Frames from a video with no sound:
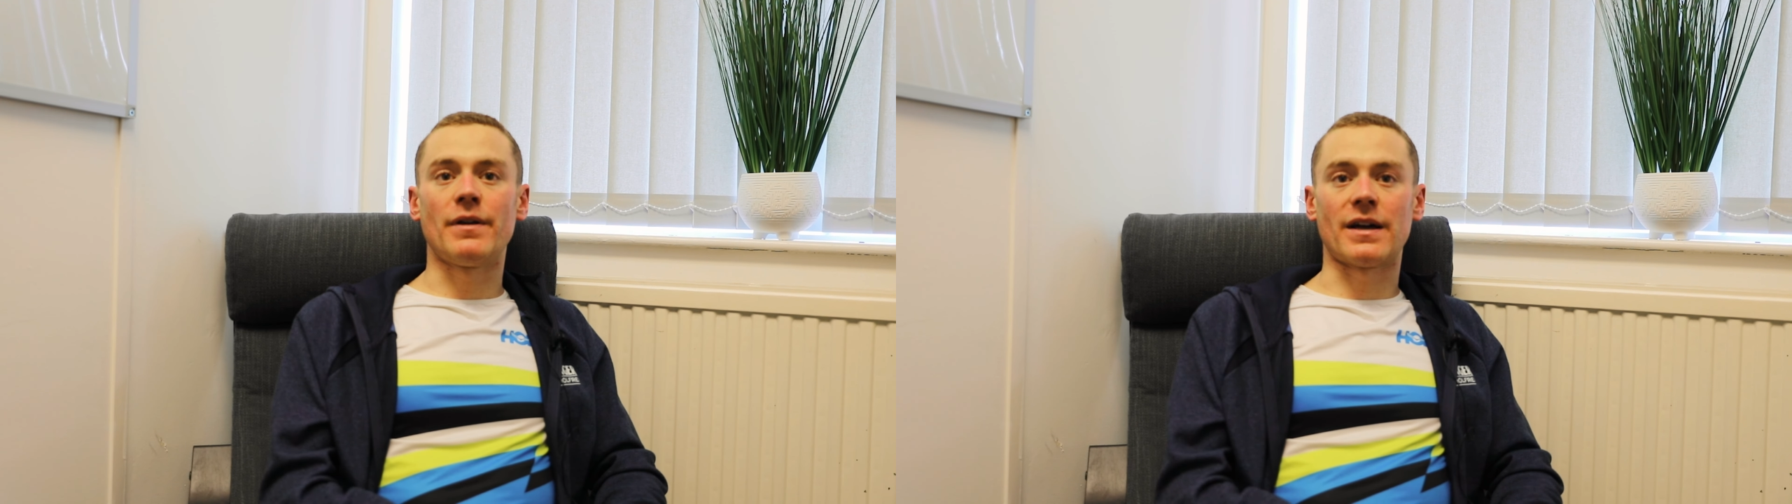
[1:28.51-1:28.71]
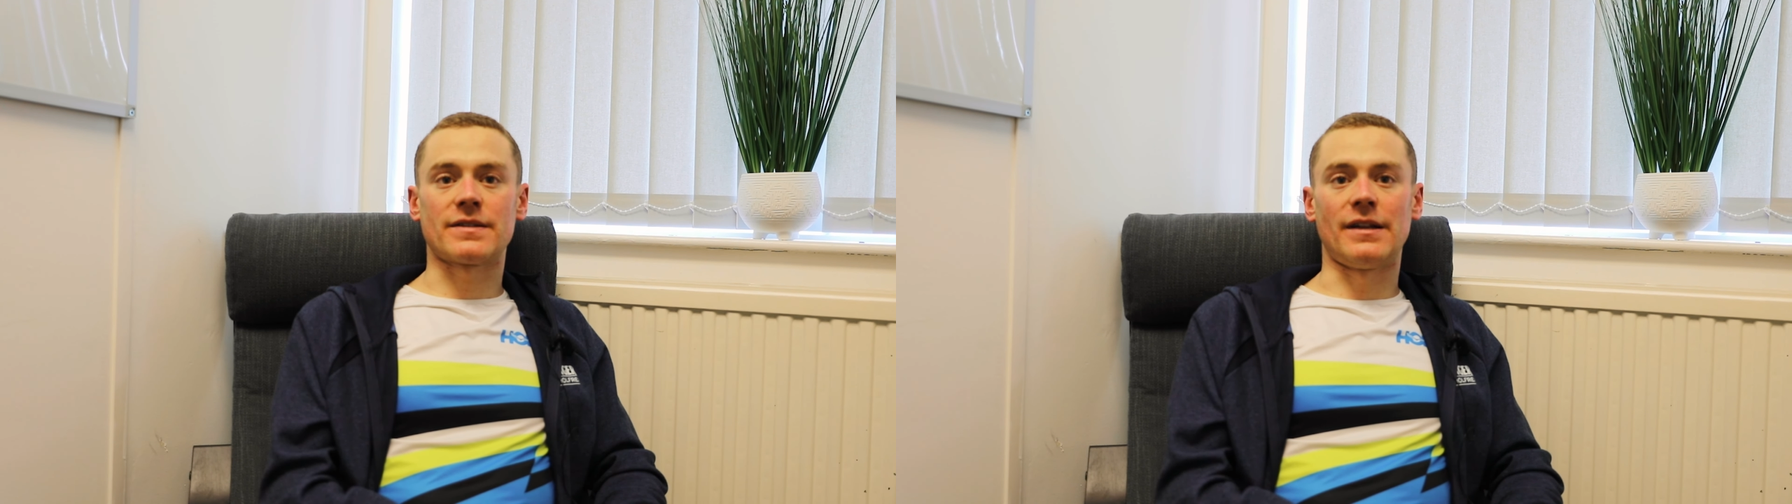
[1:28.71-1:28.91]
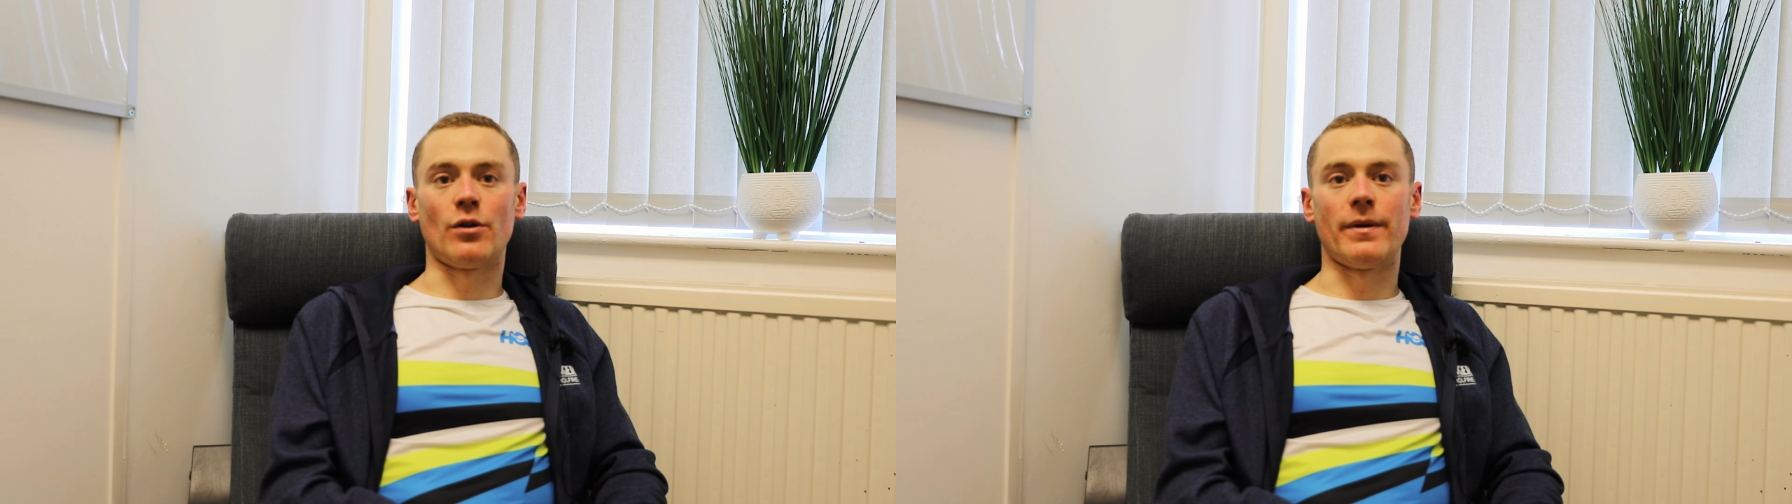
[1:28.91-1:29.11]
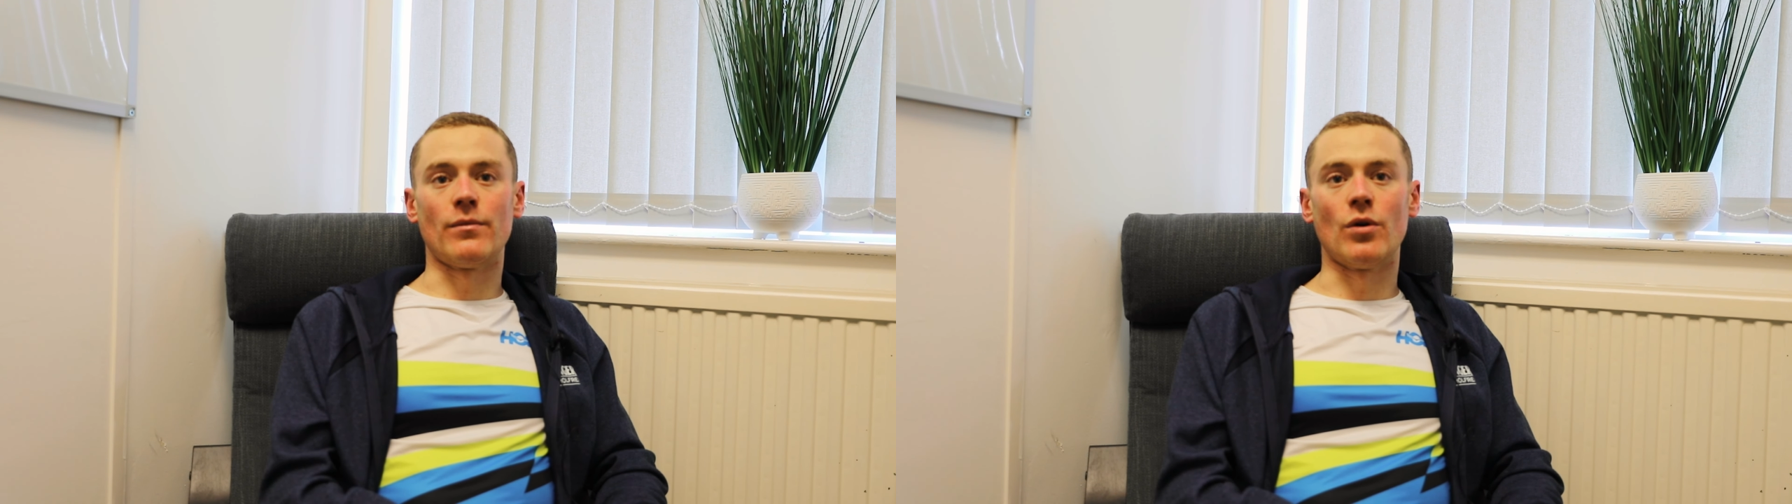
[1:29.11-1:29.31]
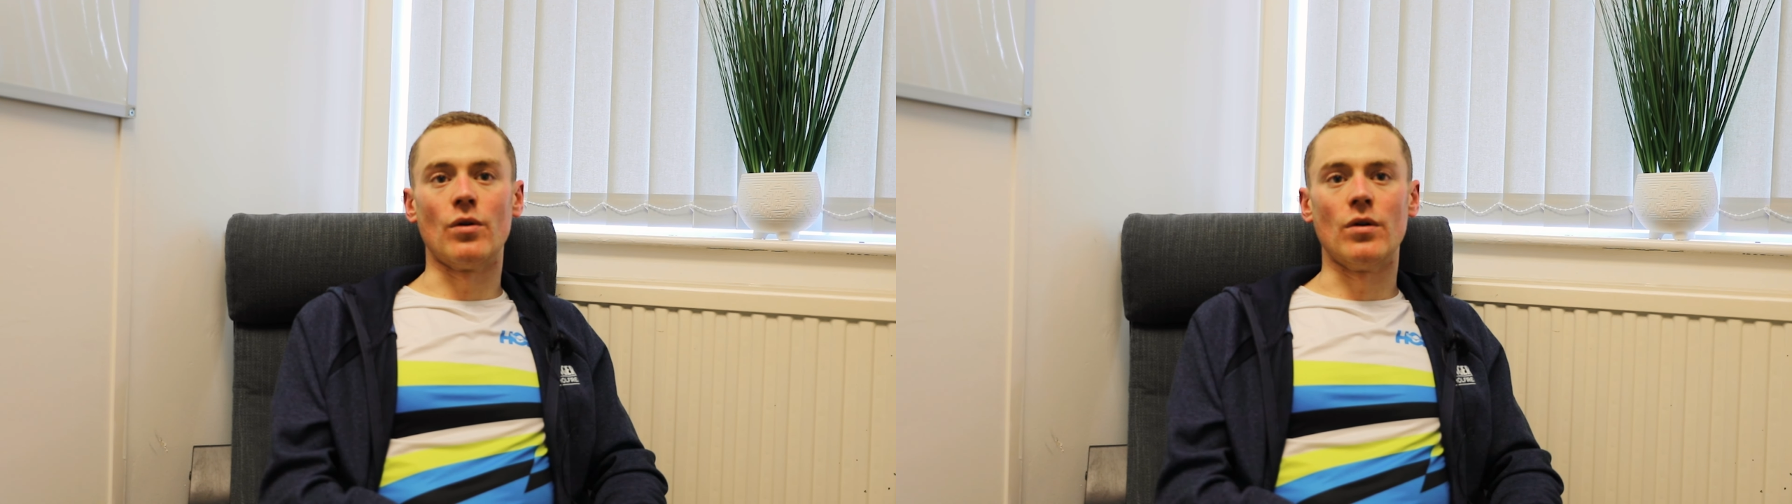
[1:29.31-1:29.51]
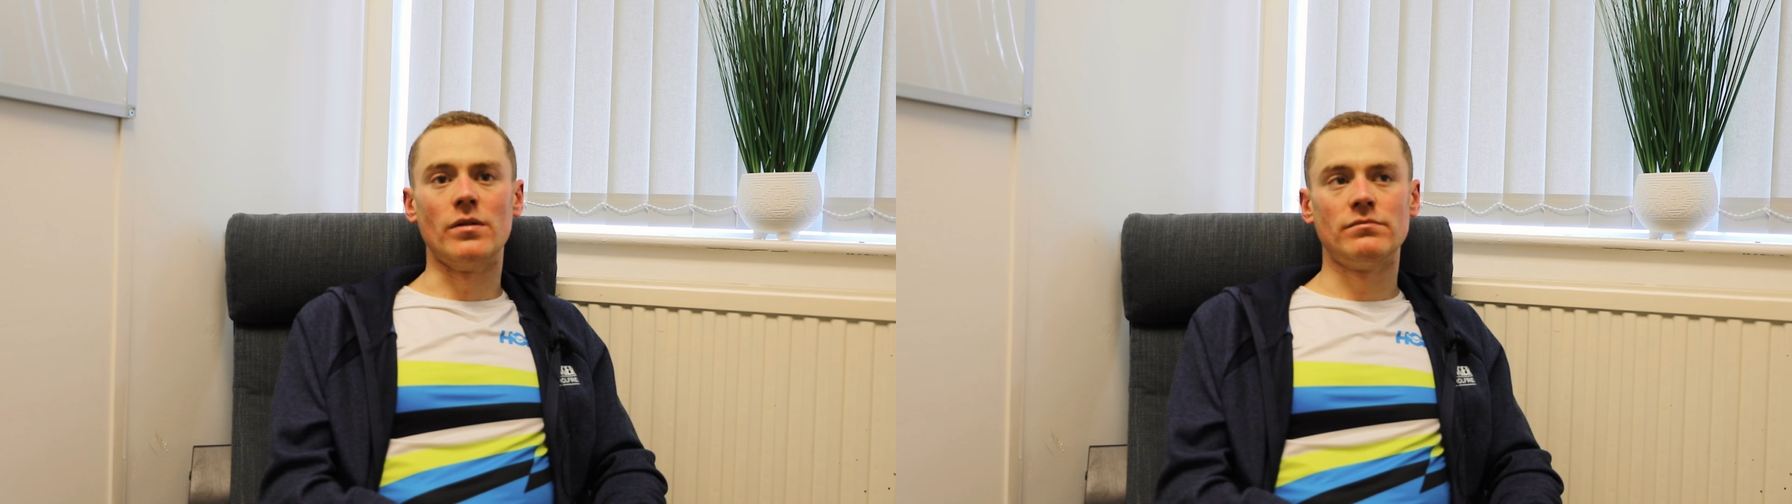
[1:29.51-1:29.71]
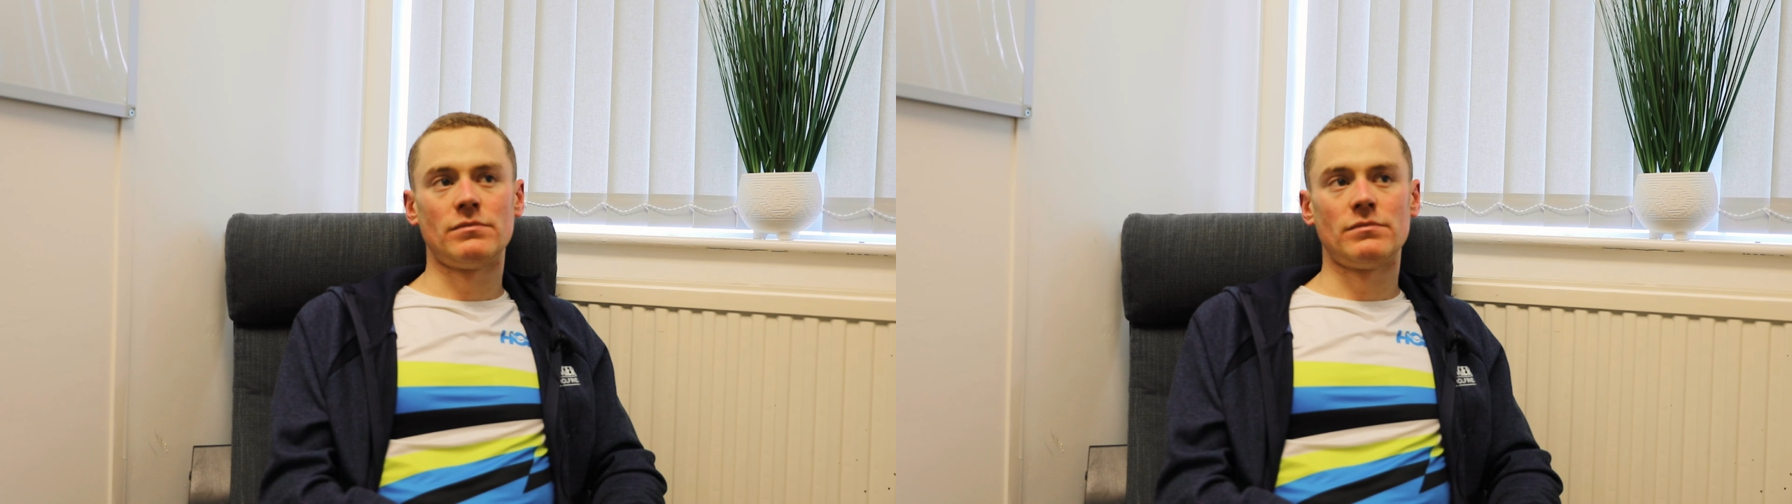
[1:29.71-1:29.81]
but that's a little bit more,